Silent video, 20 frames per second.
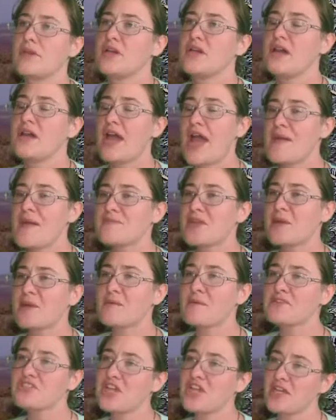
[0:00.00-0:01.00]
I'm double
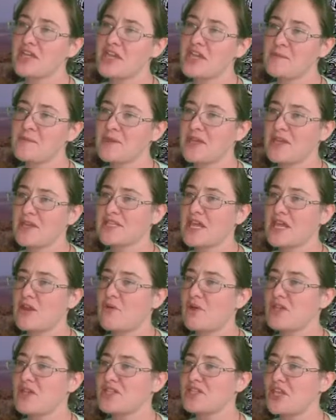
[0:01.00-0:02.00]
checking because I don't want to
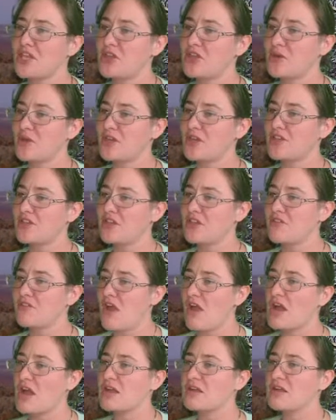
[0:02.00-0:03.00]
tell you anything
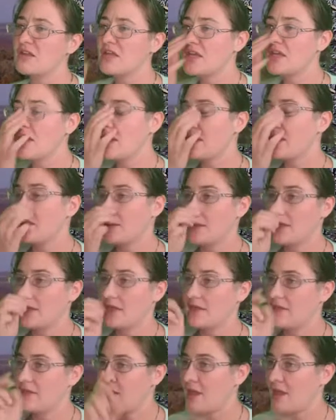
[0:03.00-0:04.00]
wrong.
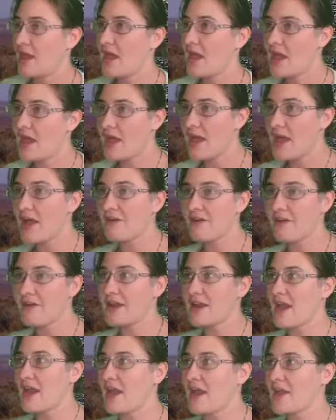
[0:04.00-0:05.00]
All right,
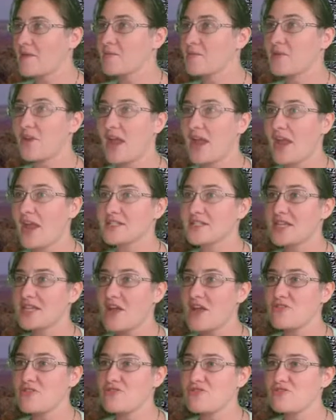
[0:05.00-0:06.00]
I am correct.
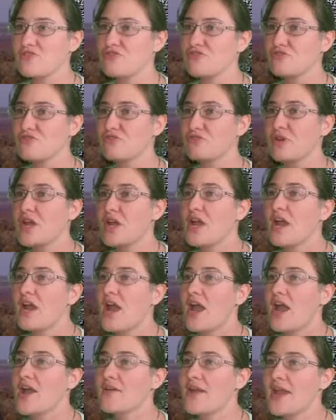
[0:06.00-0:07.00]
Yahoo! All
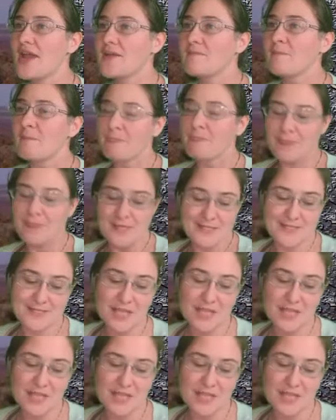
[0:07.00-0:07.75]
right, so